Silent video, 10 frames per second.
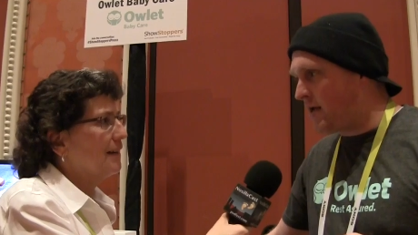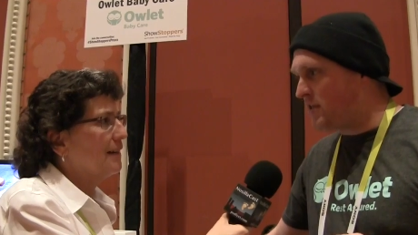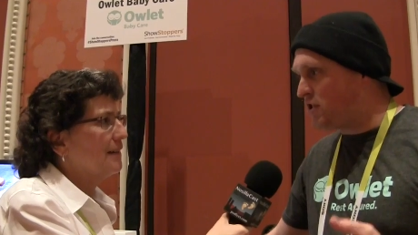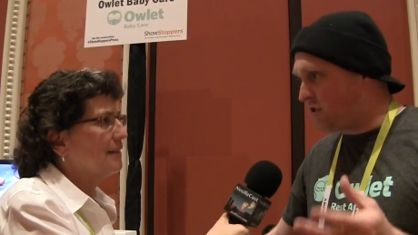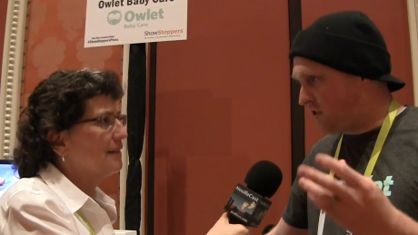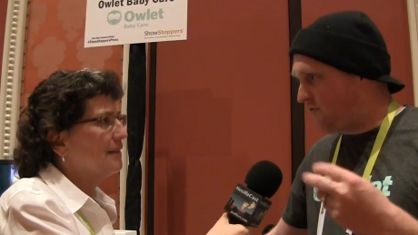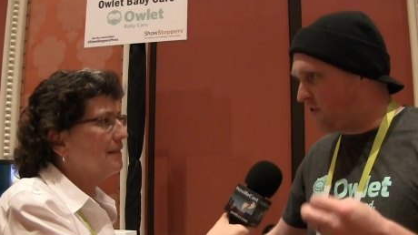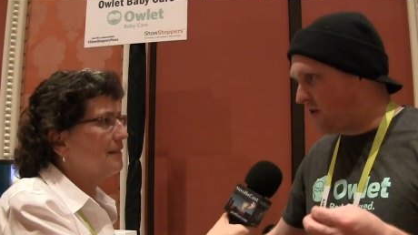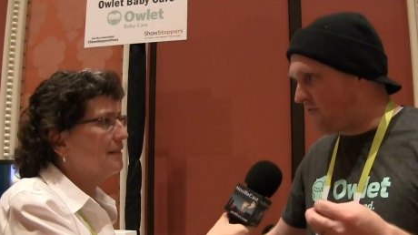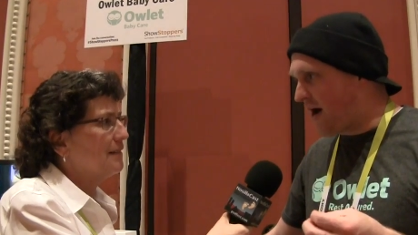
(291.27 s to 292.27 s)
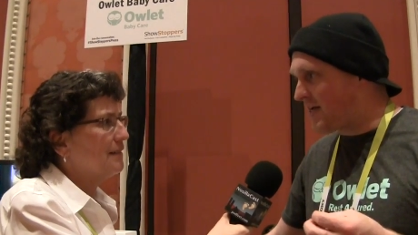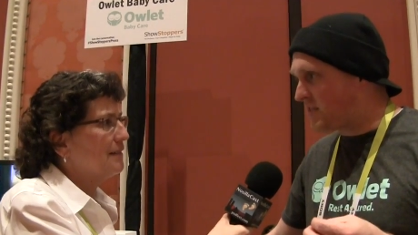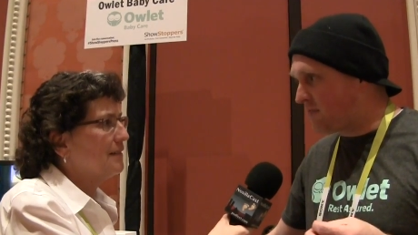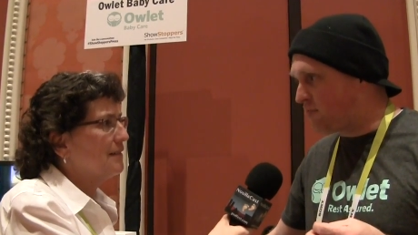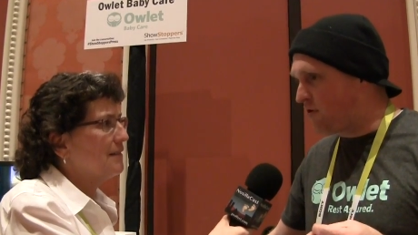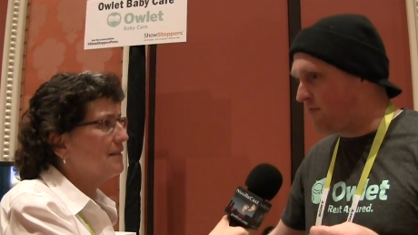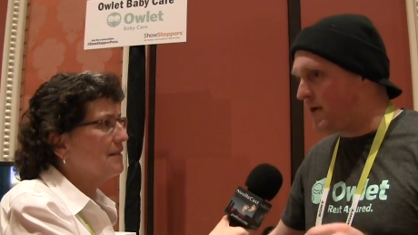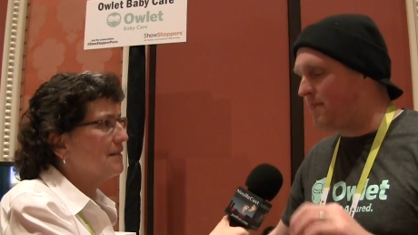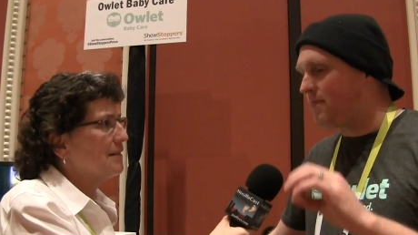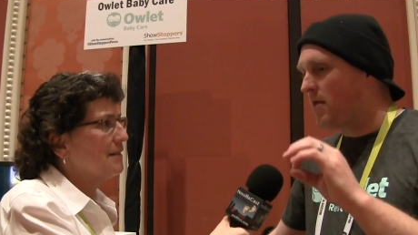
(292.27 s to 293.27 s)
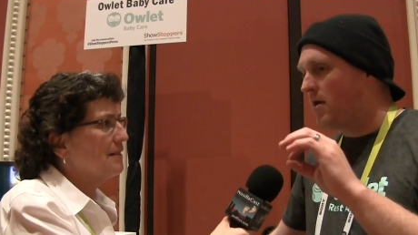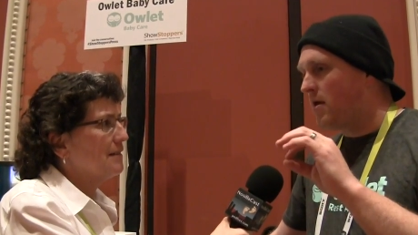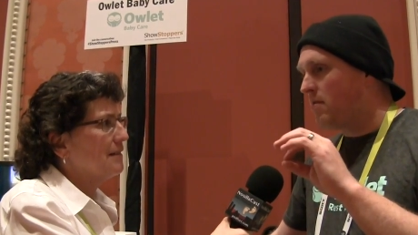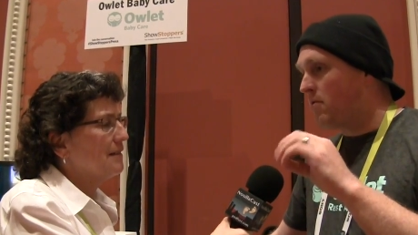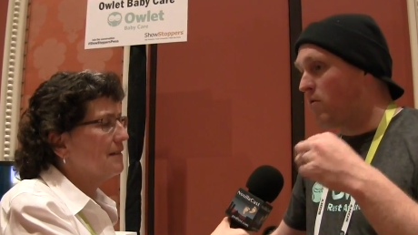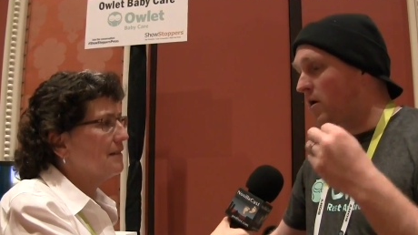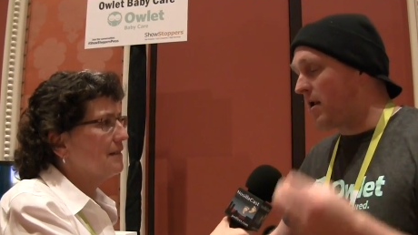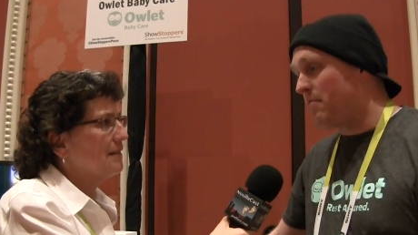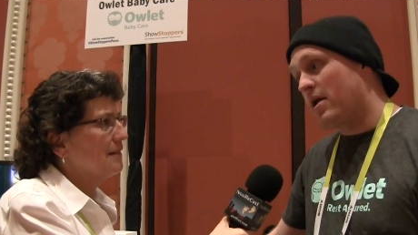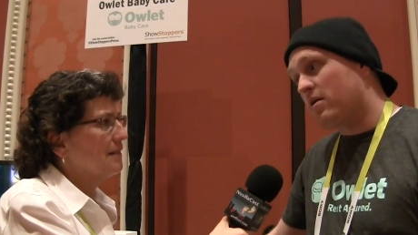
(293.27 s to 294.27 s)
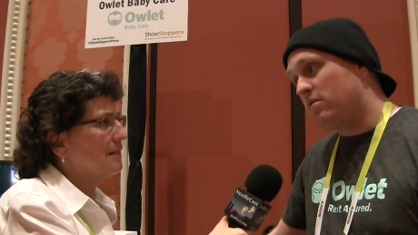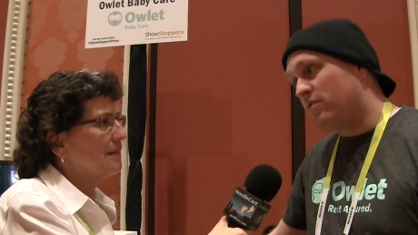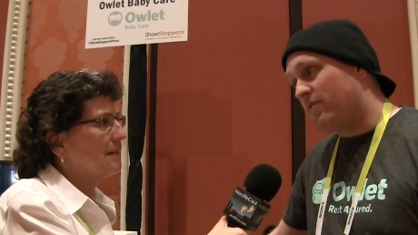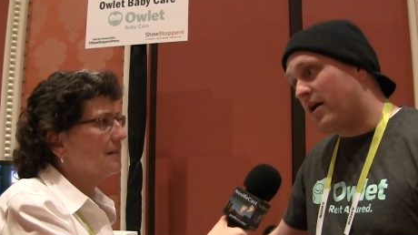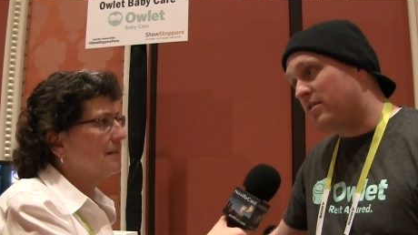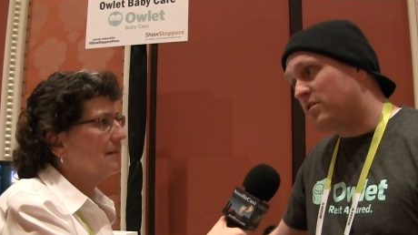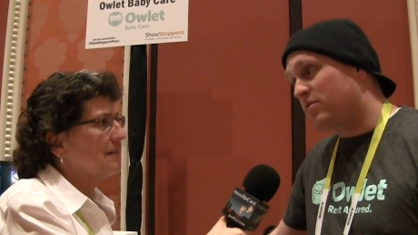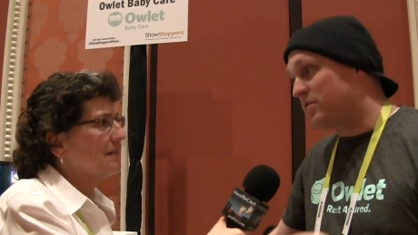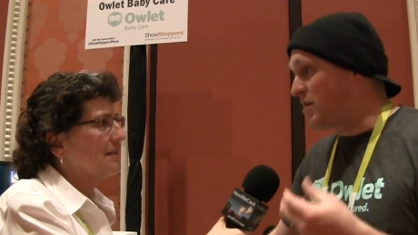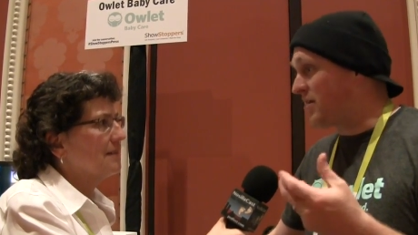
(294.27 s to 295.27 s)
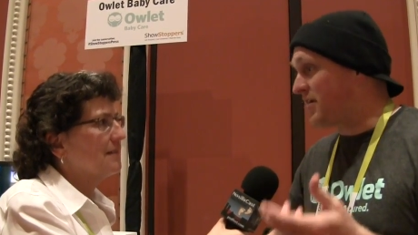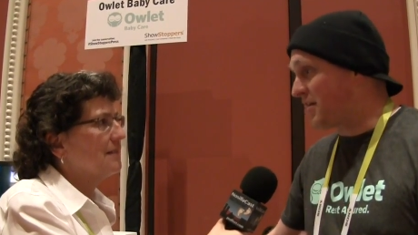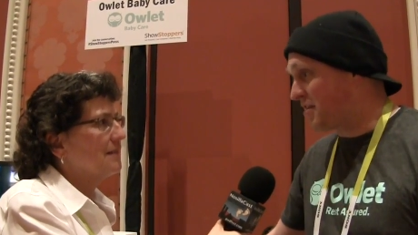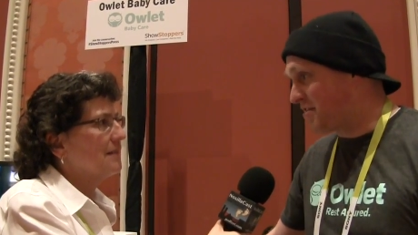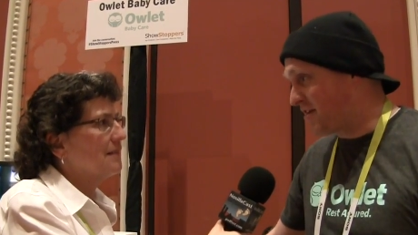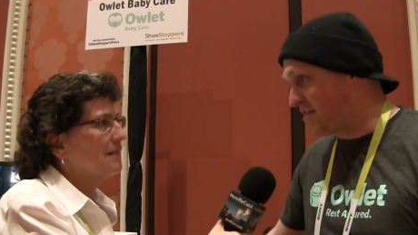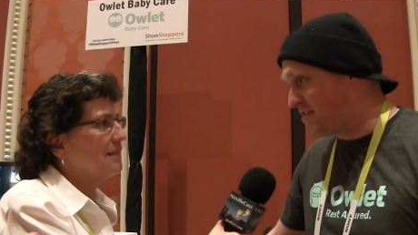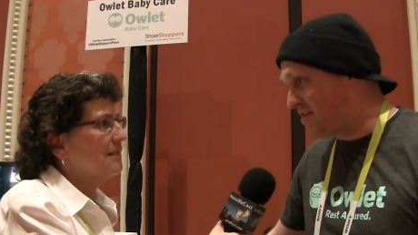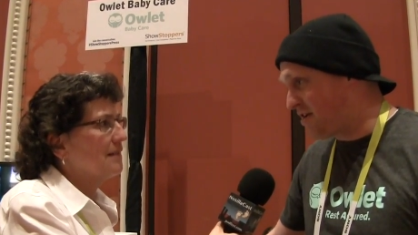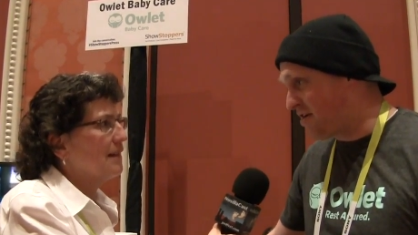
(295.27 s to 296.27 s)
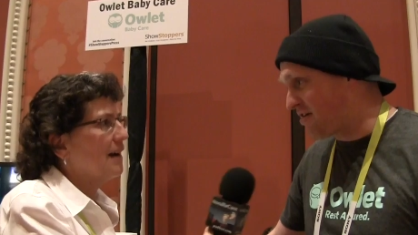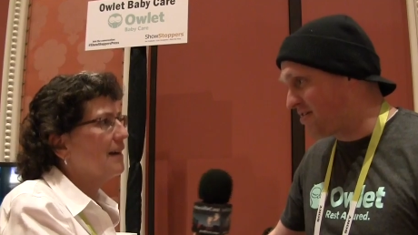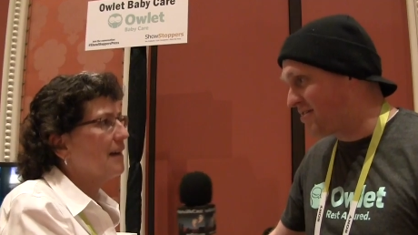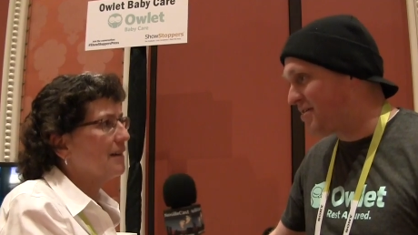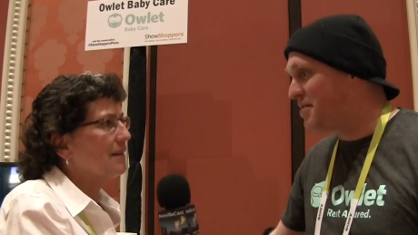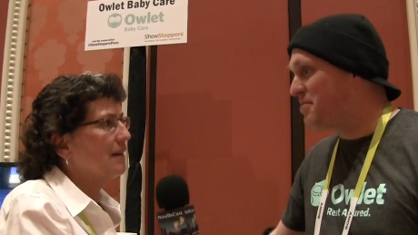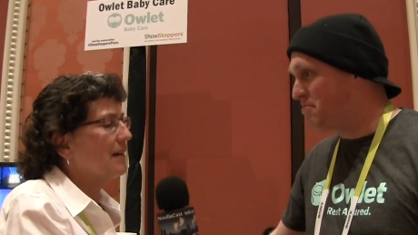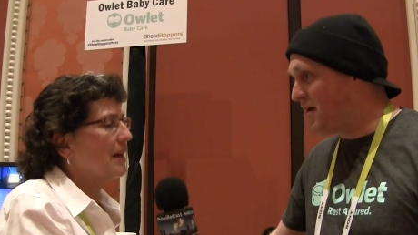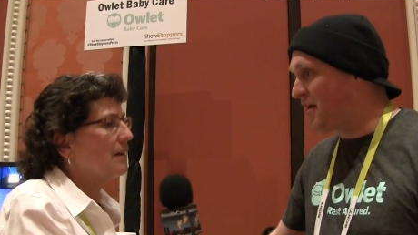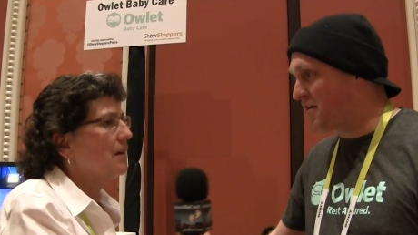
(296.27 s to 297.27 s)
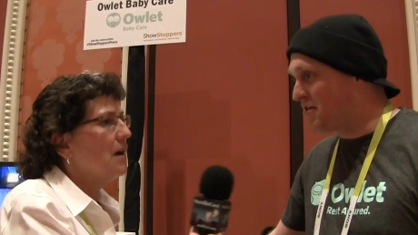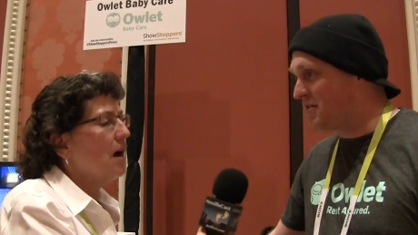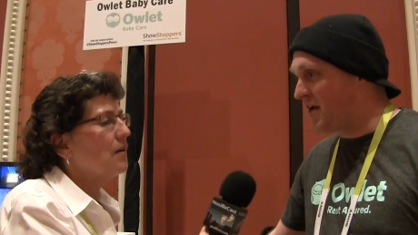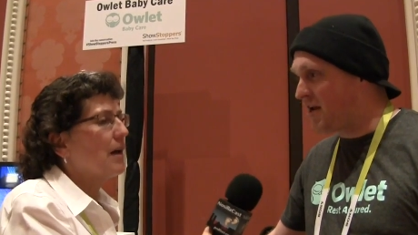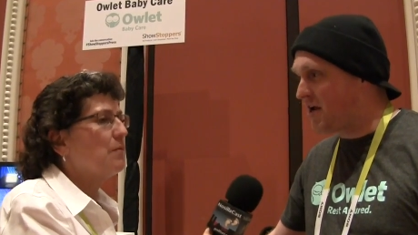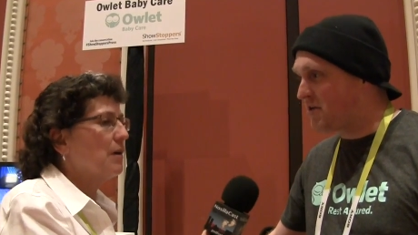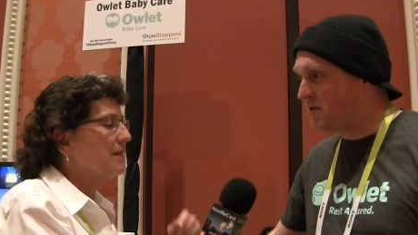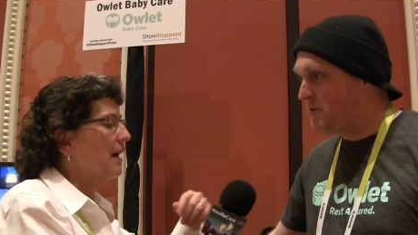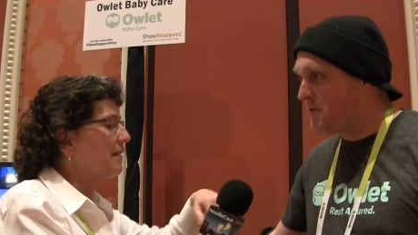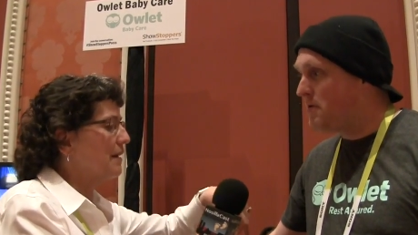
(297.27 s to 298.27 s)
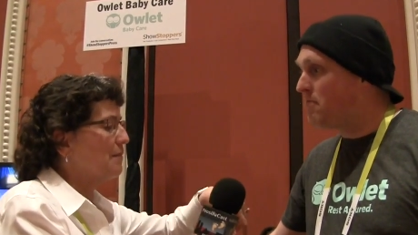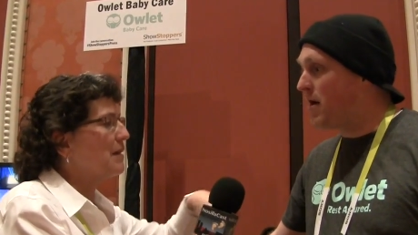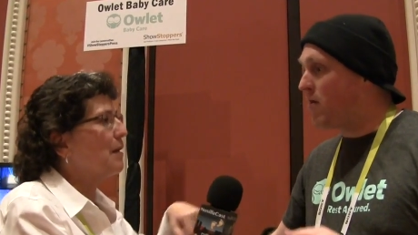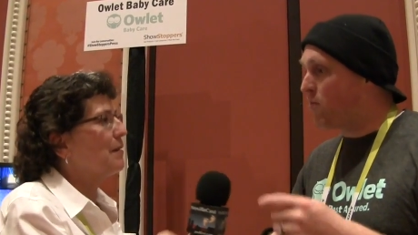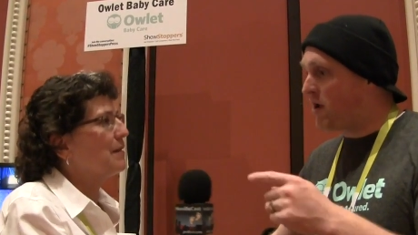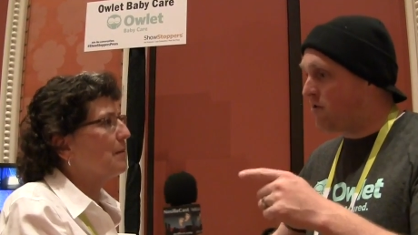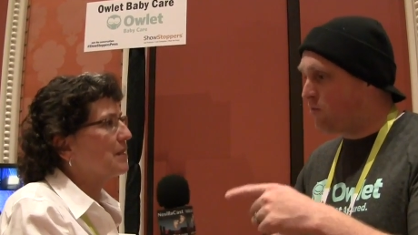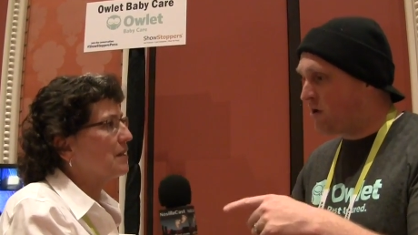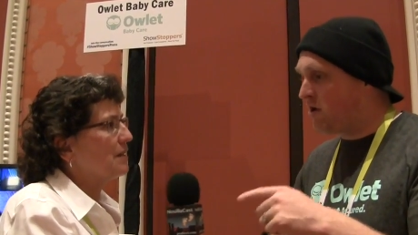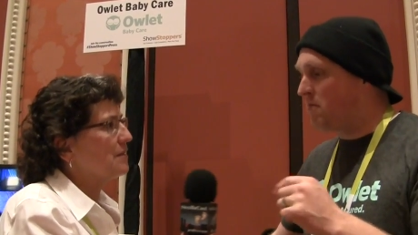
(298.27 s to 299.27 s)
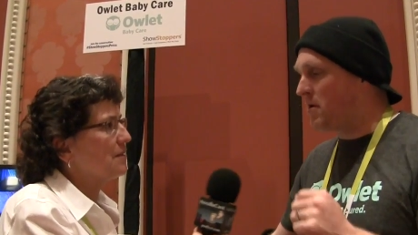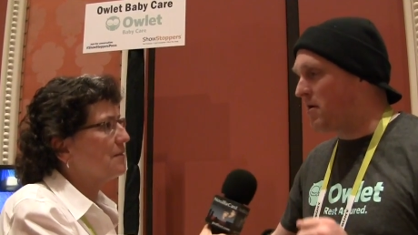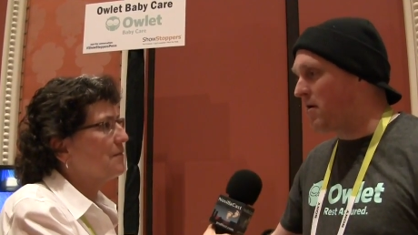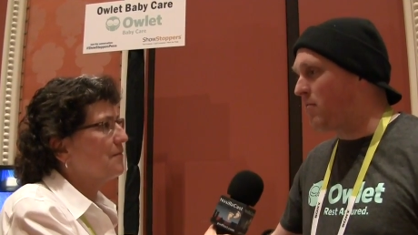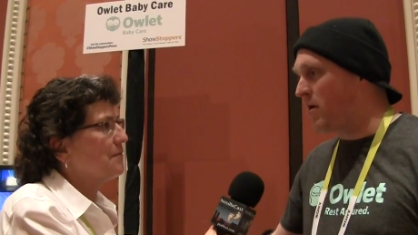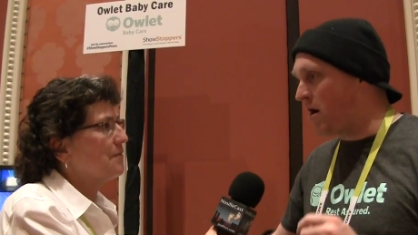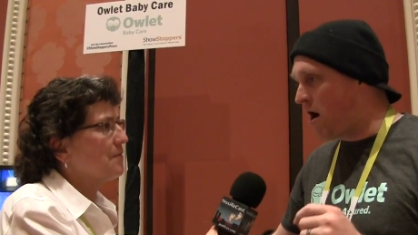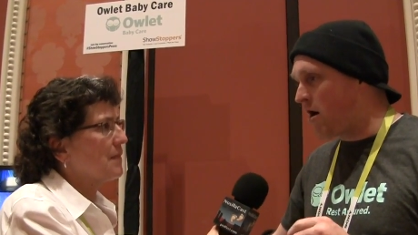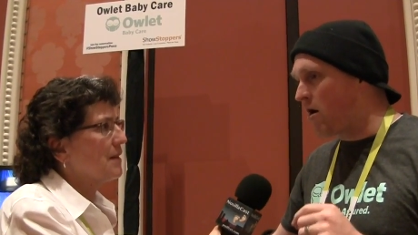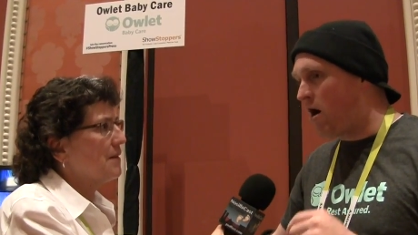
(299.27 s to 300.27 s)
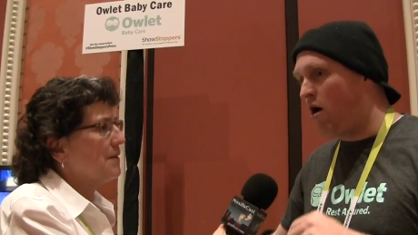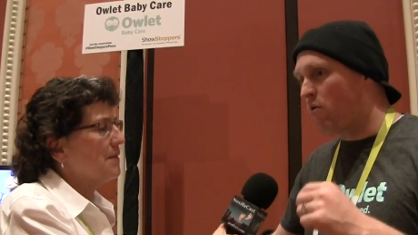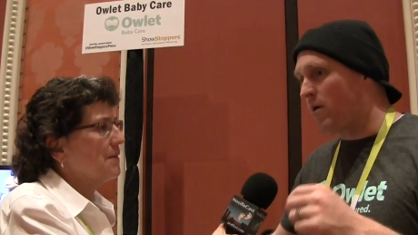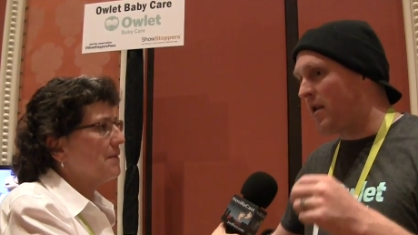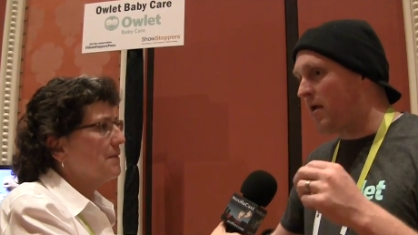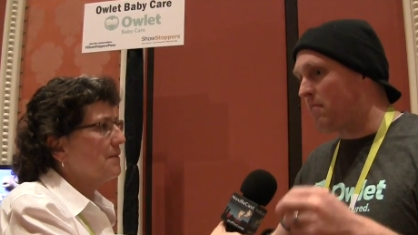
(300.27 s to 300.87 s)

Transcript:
Speaker 1: It's used for the device improvement but we're not a medical device, so it's not technically considered I got you. I got medical you. data. Okay, well, yeah, that, but we that will sense. be. A, we are already